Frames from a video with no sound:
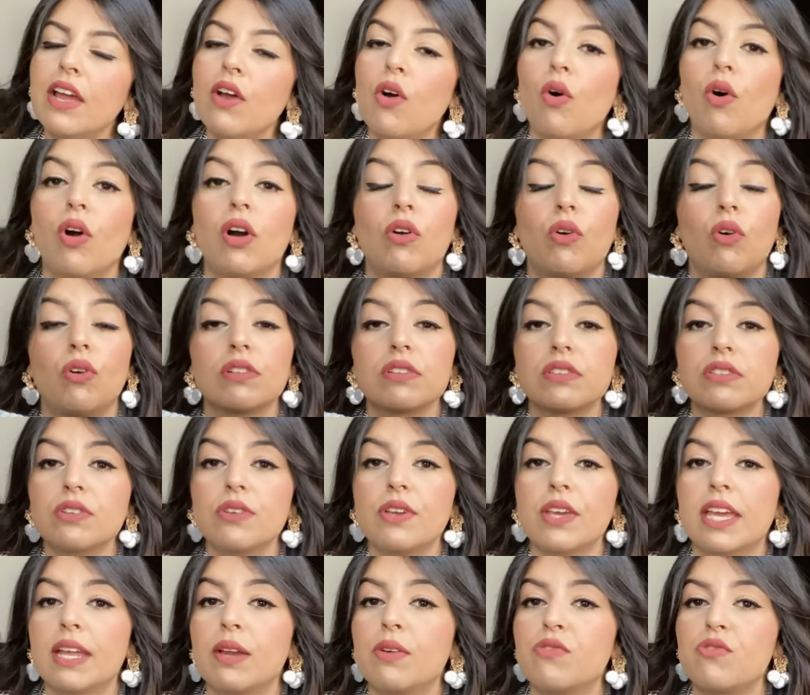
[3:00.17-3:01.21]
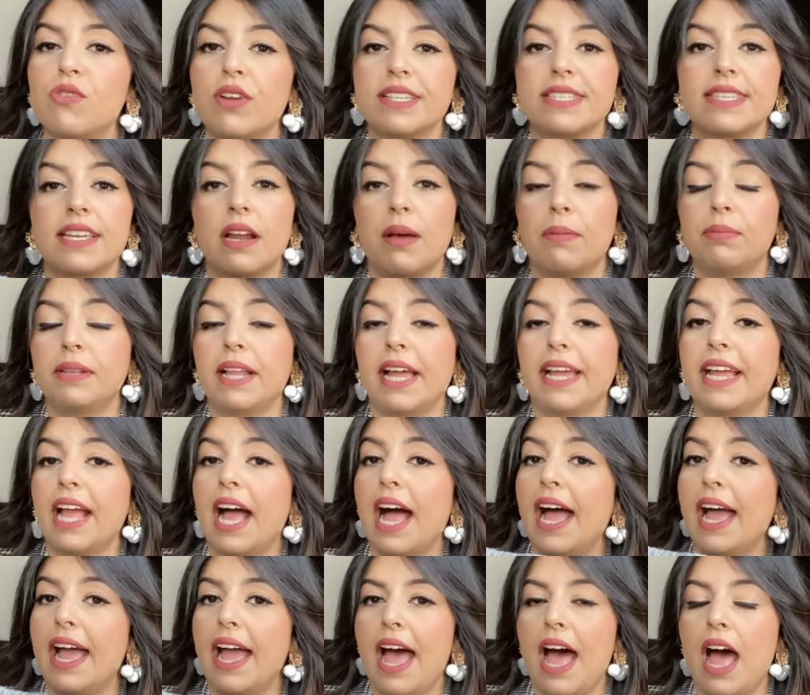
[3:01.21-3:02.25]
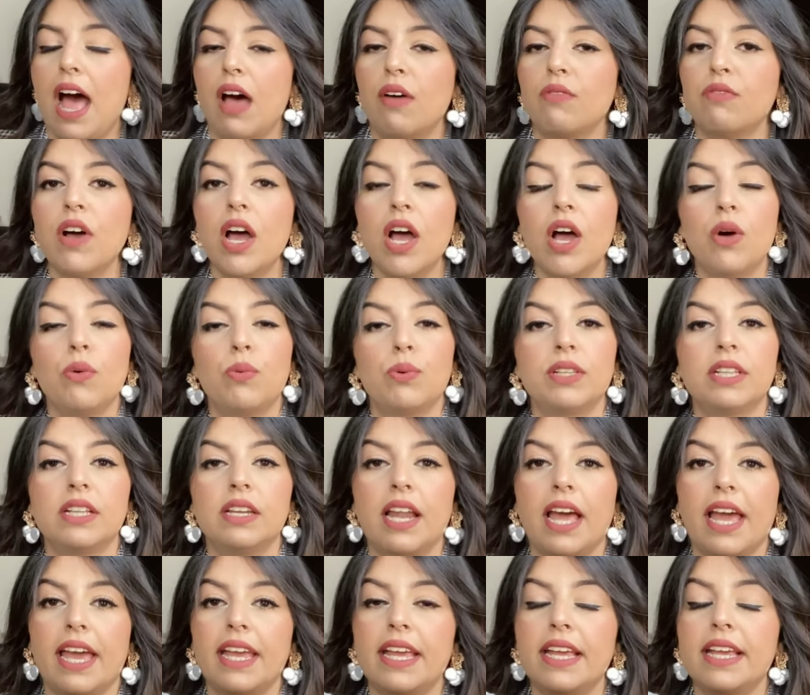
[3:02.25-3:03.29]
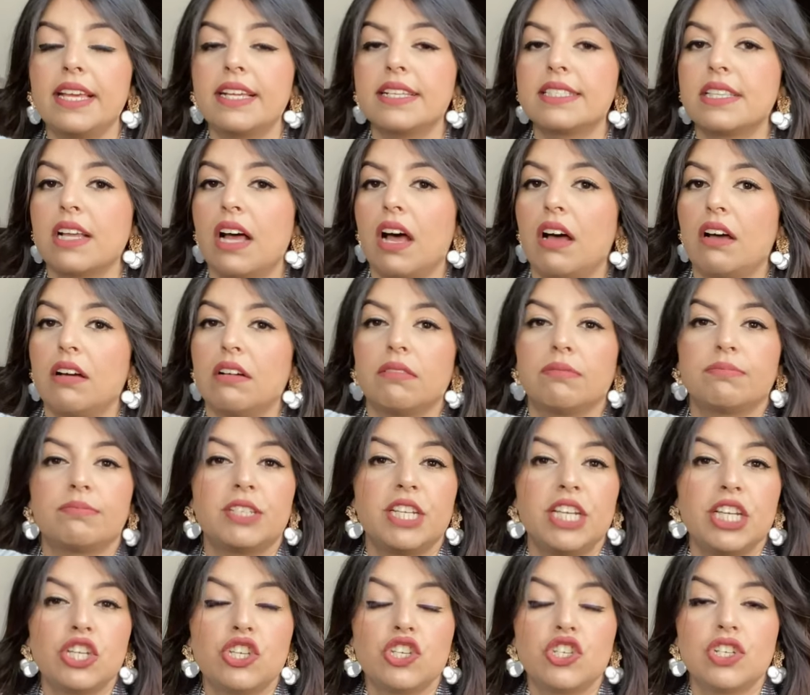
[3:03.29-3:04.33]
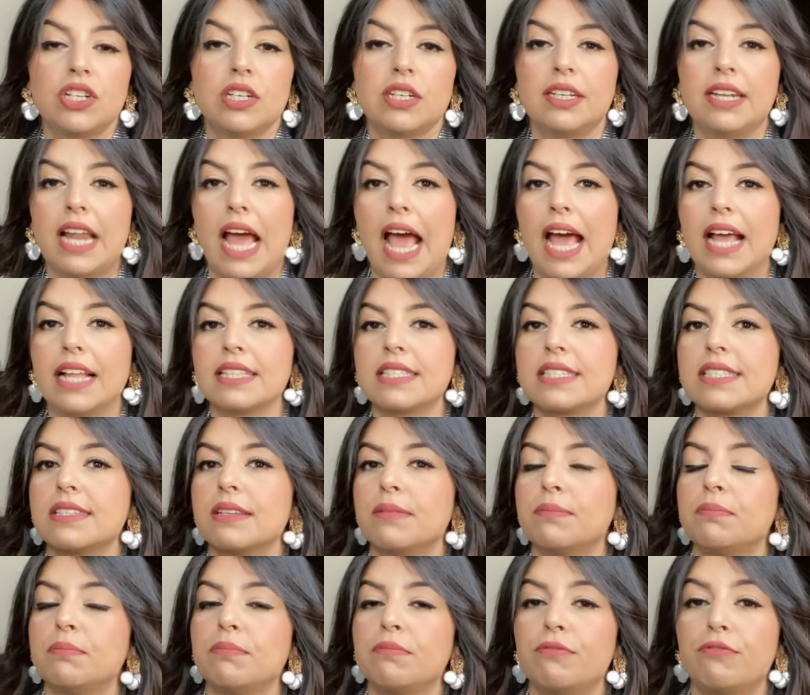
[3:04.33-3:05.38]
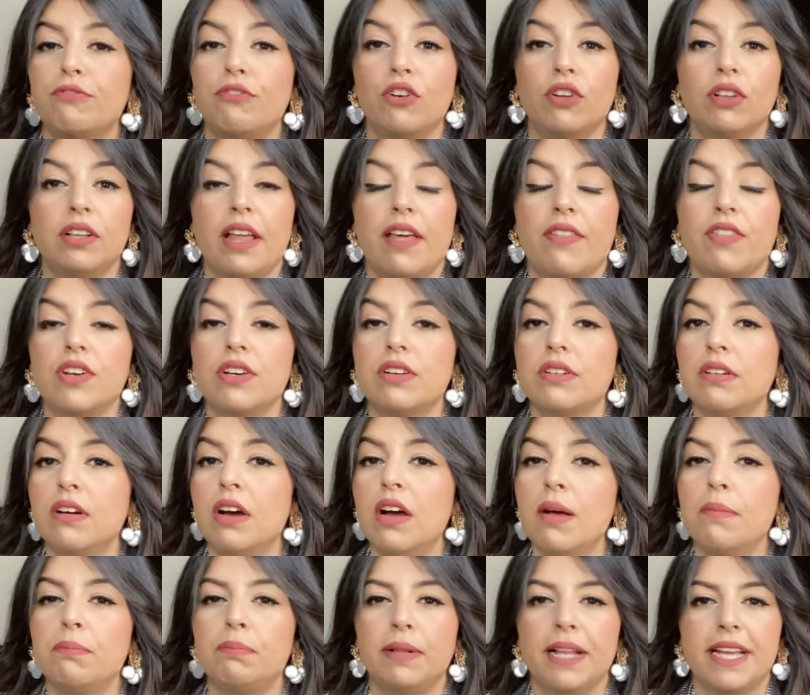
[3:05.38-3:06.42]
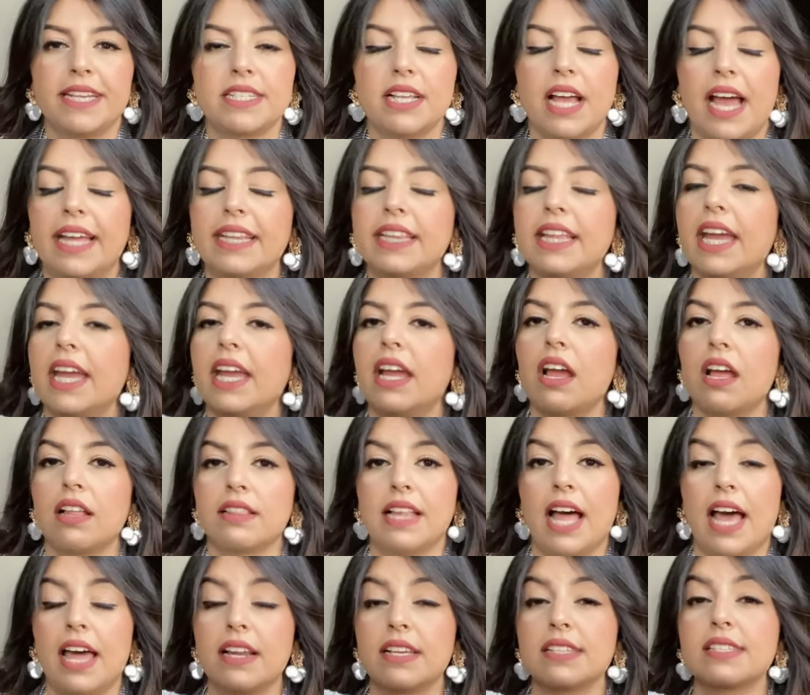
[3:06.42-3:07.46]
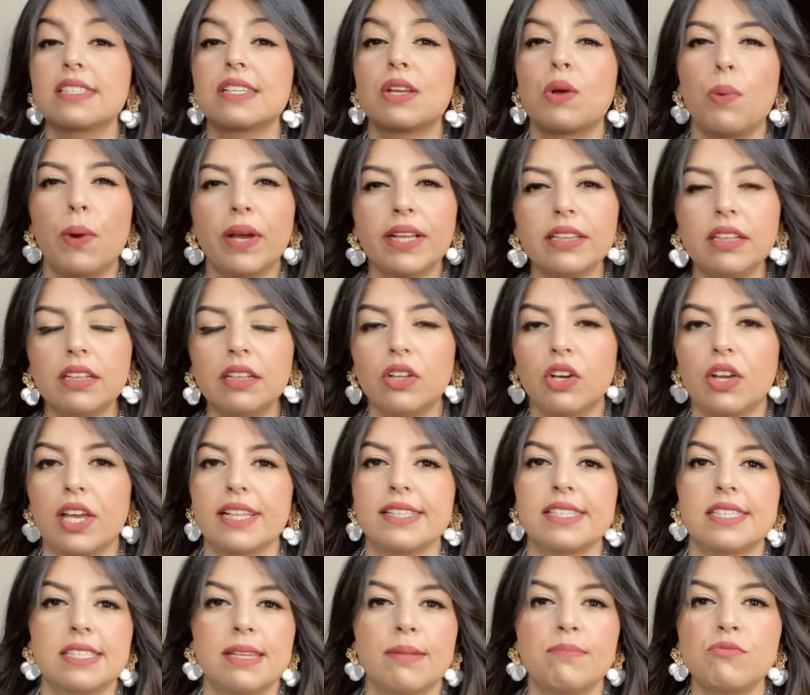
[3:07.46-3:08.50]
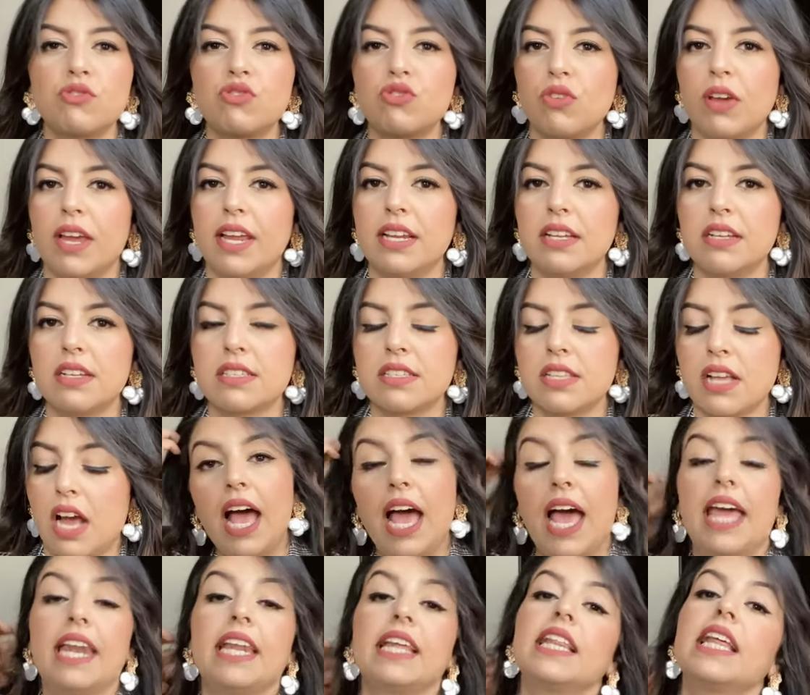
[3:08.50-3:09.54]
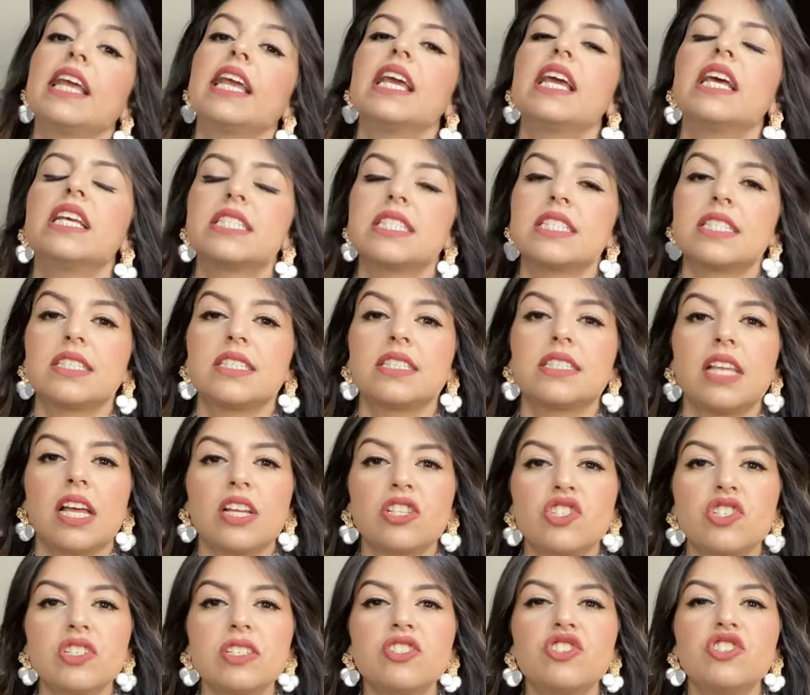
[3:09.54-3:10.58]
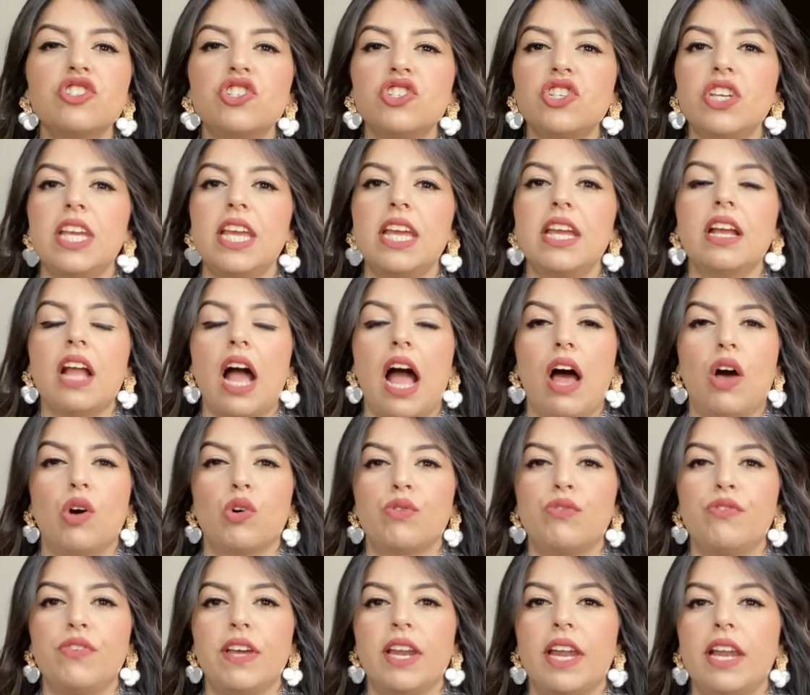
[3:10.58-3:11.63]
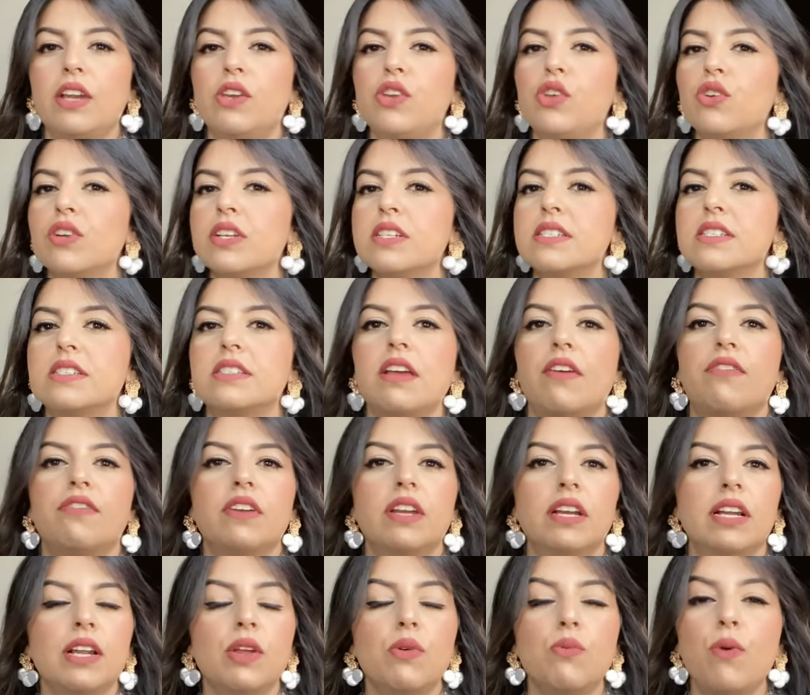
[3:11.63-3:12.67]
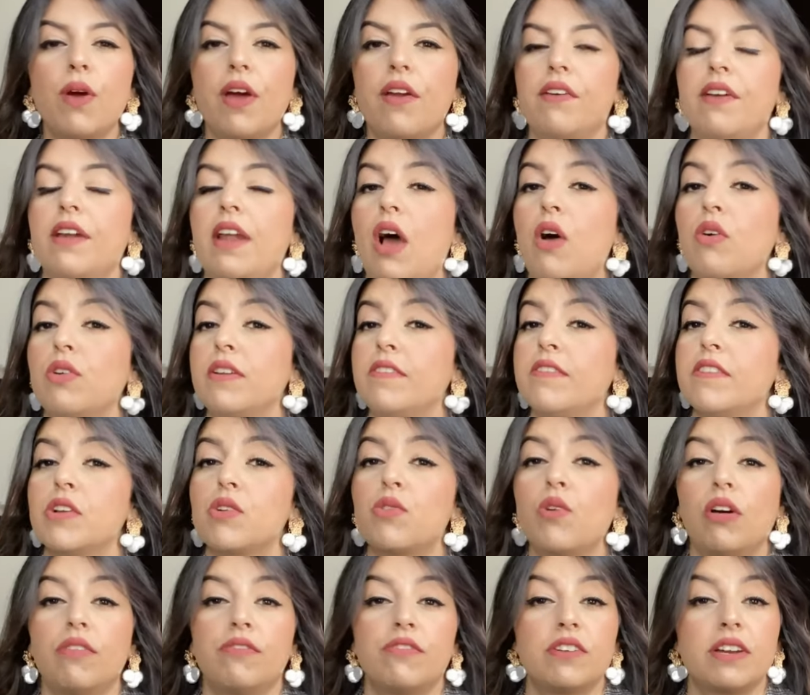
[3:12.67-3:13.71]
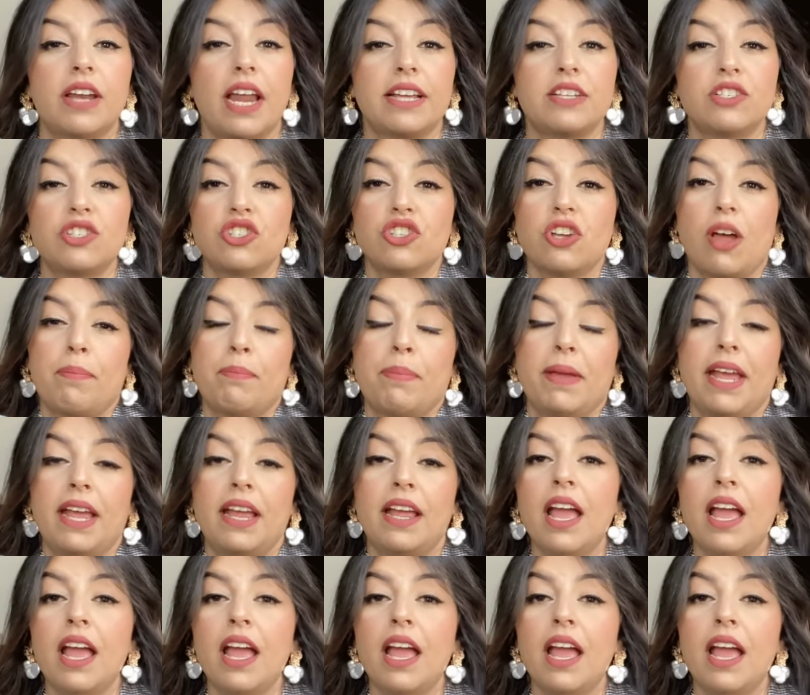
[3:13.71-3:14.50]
or also you can dress it up like I have with a nice t-shirt and some faux leather blazer. I think that is quite the look, and some trainers. And I think it's such a chic outfit, and you can definitely wear it out, even go out for nice shopping.